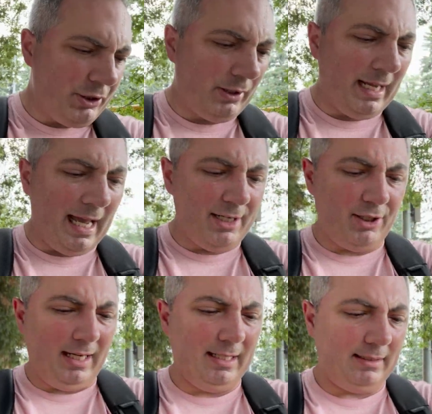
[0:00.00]
your catch
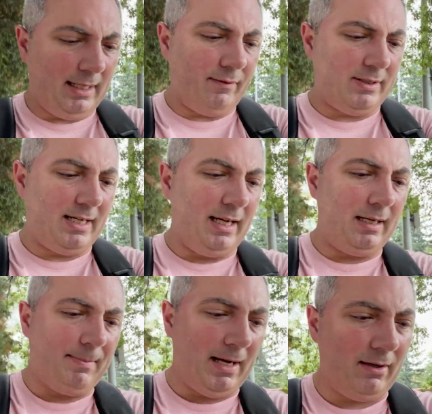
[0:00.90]
in, give or take,
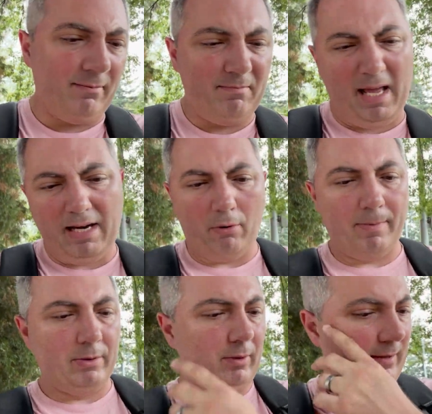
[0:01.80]
about anywhere
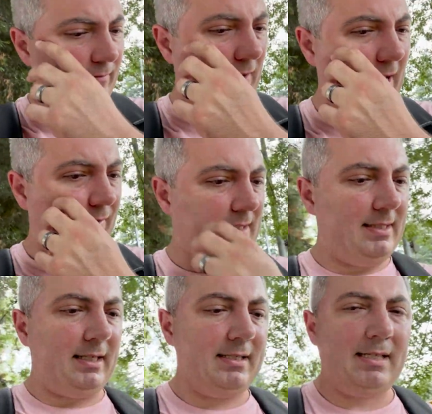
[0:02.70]
between 5 and
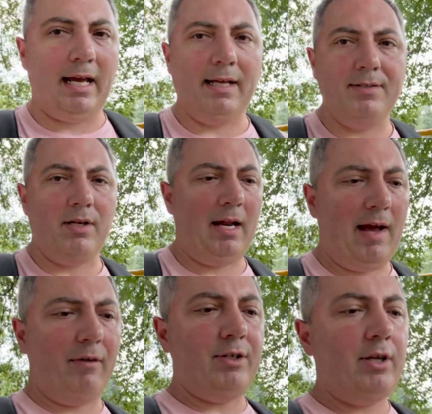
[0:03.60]
6 seconds on
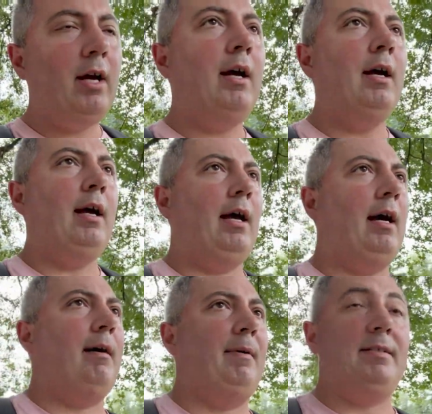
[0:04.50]
average.
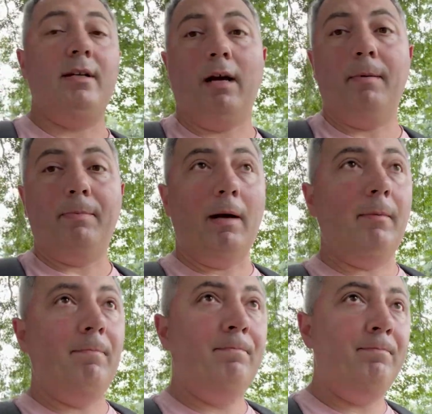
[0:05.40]
It's not gonna be a
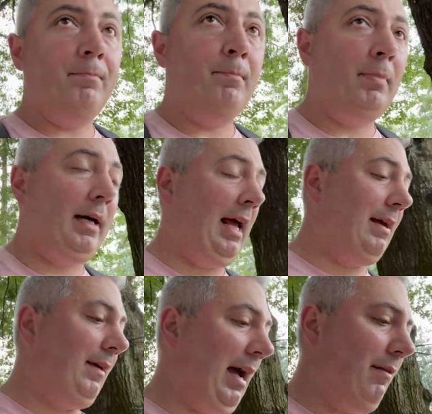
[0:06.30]
problem. But
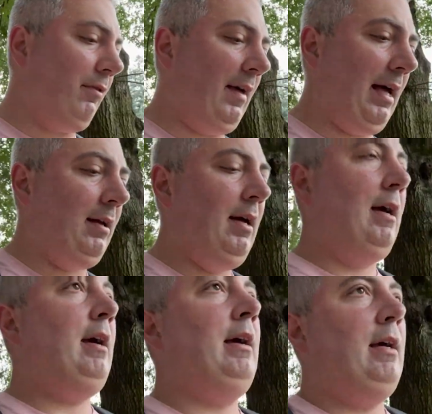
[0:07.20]
anything after that
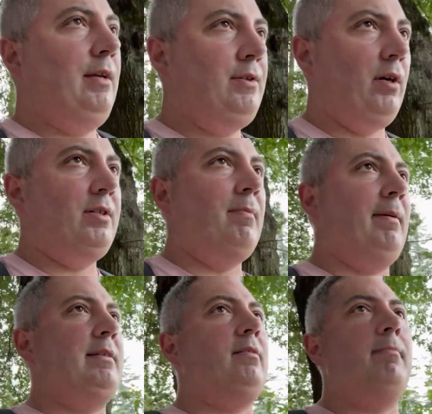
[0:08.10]
starts to
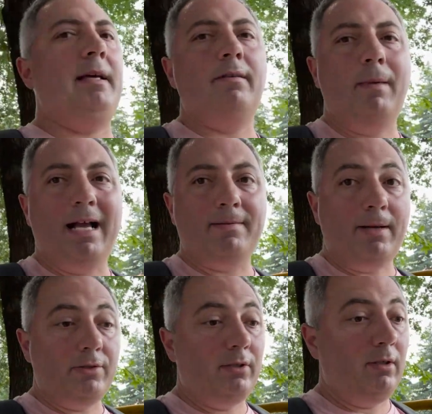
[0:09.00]
basically make the max
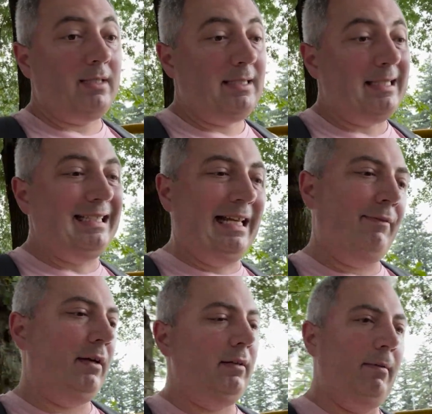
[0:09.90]
battles look
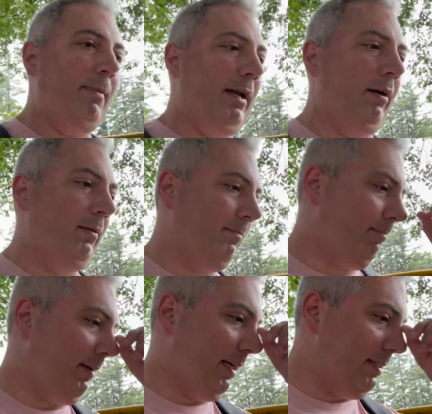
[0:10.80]
significantly better.
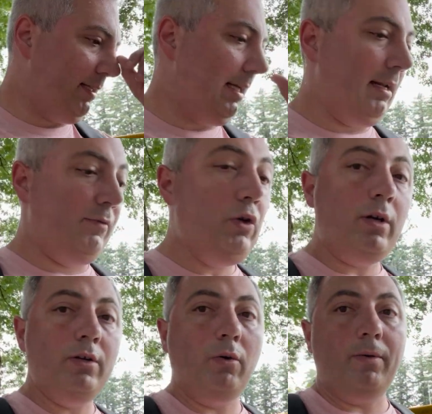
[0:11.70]
Because again, if you
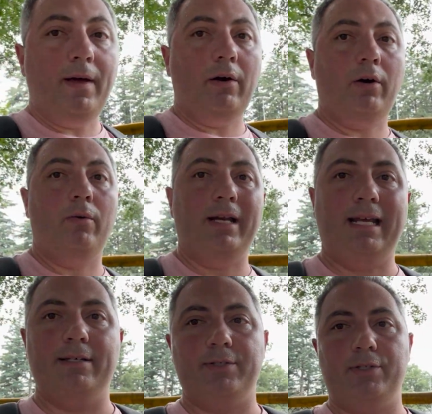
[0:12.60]
can do it without going
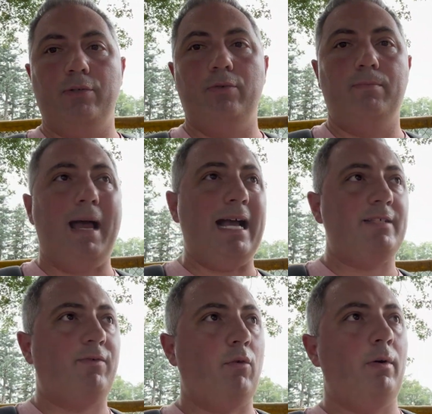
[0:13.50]
into
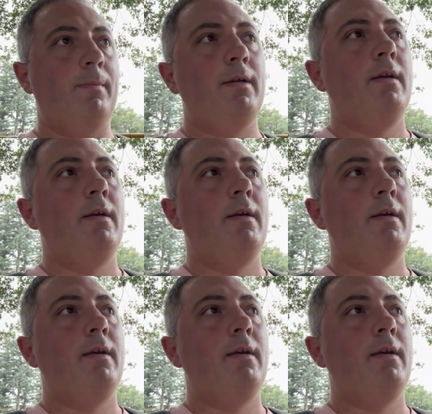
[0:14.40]
max form,